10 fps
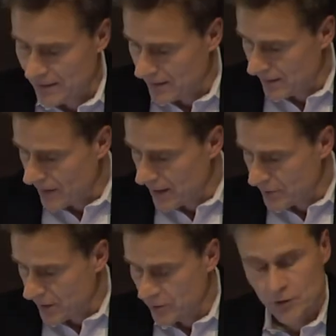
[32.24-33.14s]
in,
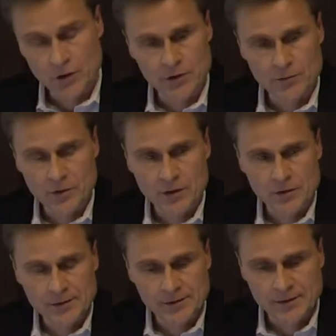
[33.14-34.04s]
inviting me to talk
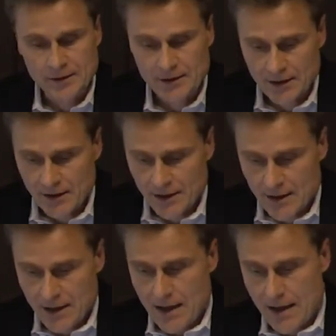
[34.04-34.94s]
about. Uh,
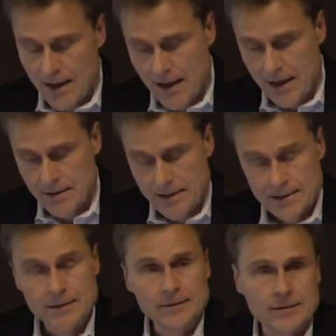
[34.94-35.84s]
I
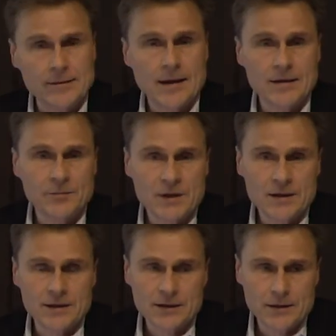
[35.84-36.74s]
think this has
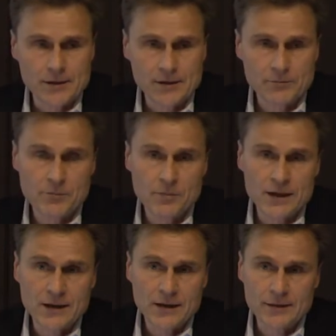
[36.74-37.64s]
been really the
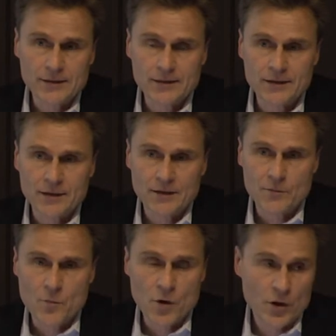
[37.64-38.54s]
biggest
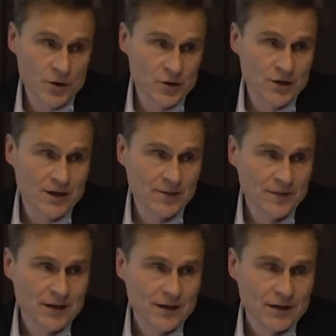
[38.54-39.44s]
merger
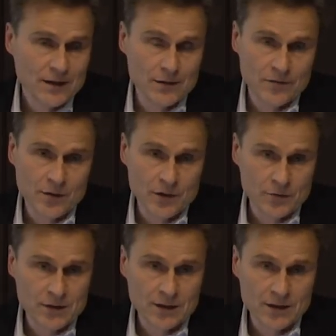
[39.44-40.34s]
in the
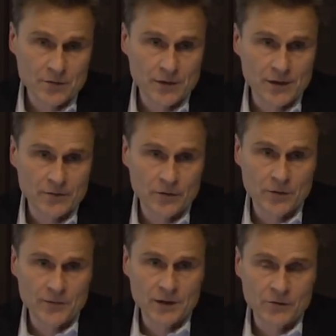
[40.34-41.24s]
pharmaceutical industry
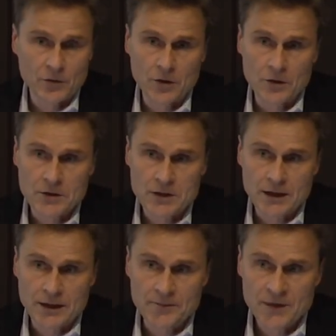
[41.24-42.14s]
for for a long
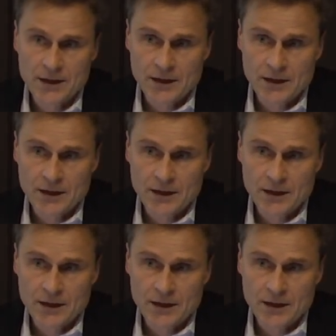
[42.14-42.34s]
time.